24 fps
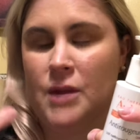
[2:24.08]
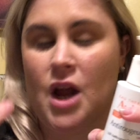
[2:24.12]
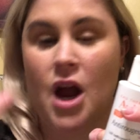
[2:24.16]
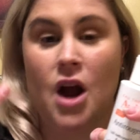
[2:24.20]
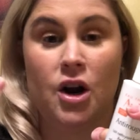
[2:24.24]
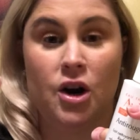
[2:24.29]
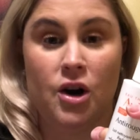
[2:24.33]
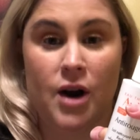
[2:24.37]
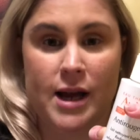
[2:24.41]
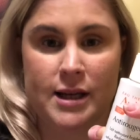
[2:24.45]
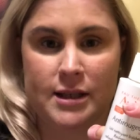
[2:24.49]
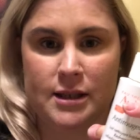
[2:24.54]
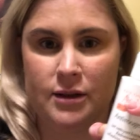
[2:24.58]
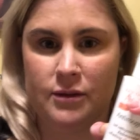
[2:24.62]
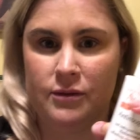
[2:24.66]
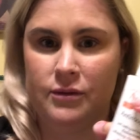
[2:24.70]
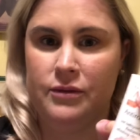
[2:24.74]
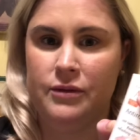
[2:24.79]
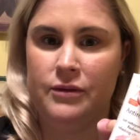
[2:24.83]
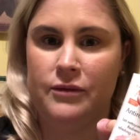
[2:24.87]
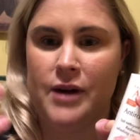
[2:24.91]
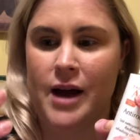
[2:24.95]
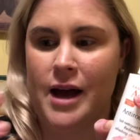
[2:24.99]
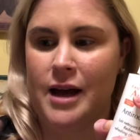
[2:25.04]

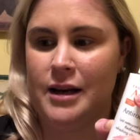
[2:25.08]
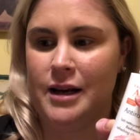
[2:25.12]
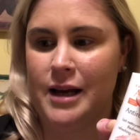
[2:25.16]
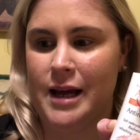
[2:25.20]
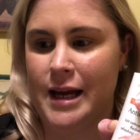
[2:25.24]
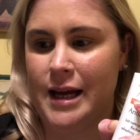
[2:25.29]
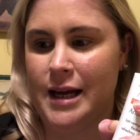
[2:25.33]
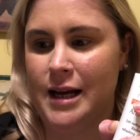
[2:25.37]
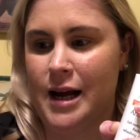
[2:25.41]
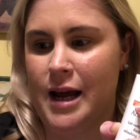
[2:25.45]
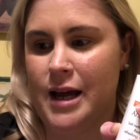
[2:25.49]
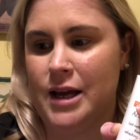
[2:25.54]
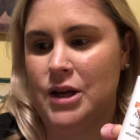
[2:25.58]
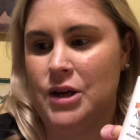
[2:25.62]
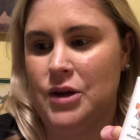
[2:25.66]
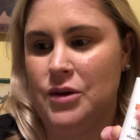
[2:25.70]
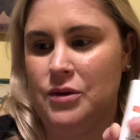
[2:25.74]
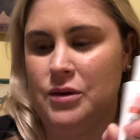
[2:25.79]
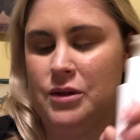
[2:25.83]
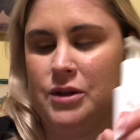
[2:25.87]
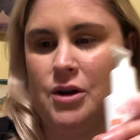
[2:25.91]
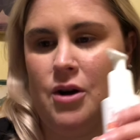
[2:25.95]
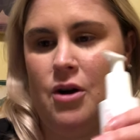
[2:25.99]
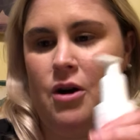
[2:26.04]
aggressive at night, I
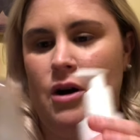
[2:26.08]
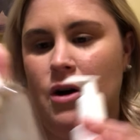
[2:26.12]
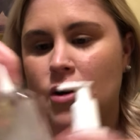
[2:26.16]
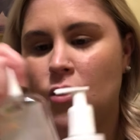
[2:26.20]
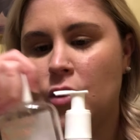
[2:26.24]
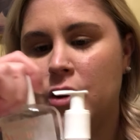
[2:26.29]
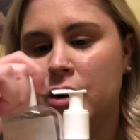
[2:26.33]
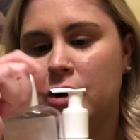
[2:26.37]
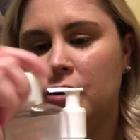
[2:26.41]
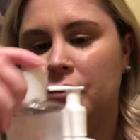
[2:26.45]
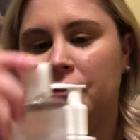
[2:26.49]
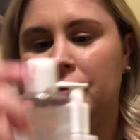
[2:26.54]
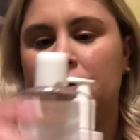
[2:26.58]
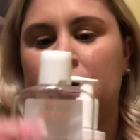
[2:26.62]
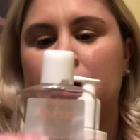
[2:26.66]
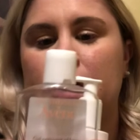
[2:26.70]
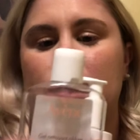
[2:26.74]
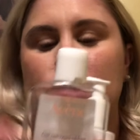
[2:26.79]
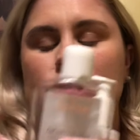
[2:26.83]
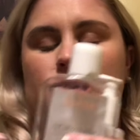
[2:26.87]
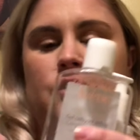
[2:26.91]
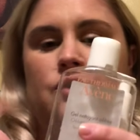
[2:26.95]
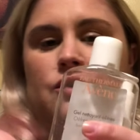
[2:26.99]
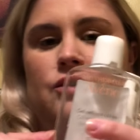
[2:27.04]
use our
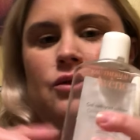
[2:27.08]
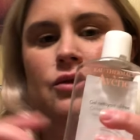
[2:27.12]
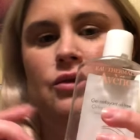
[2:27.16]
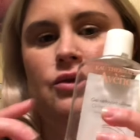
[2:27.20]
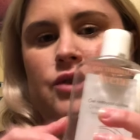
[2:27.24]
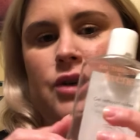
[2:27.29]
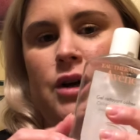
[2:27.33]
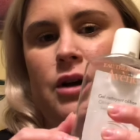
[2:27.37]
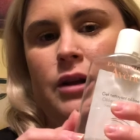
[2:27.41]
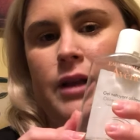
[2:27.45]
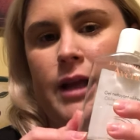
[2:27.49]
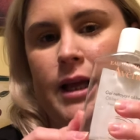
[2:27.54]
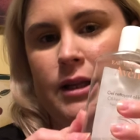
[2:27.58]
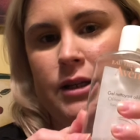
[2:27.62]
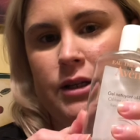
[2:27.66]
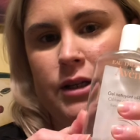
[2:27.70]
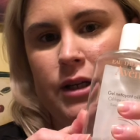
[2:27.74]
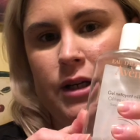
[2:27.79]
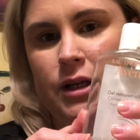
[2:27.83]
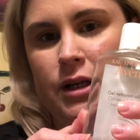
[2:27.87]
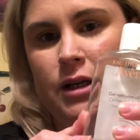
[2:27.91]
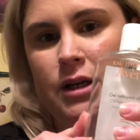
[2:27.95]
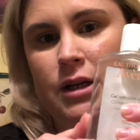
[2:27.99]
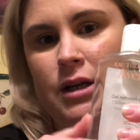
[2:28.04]
oil-free gentle gel
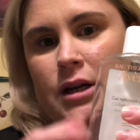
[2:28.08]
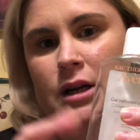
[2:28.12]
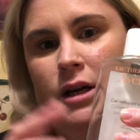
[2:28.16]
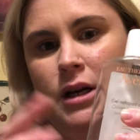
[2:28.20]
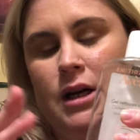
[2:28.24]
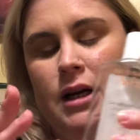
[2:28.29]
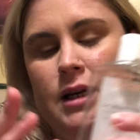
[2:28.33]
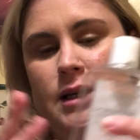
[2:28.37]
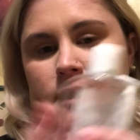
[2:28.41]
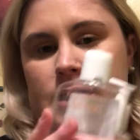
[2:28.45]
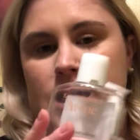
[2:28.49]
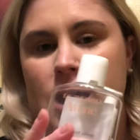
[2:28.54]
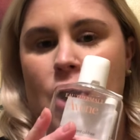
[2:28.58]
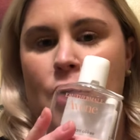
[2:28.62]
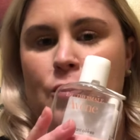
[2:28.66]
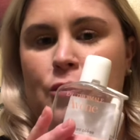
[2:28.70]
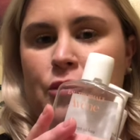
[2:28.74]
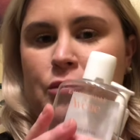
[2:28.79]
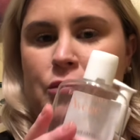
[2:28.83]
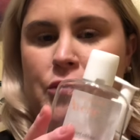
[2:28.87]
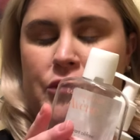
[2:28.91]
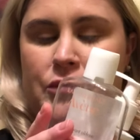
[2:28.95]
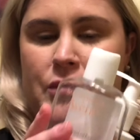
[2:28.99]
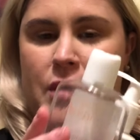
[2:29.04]
cleanser to help
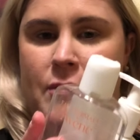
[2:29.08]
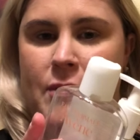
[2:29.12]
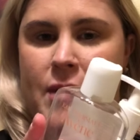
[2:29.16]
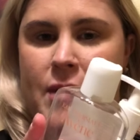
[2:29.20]
remove my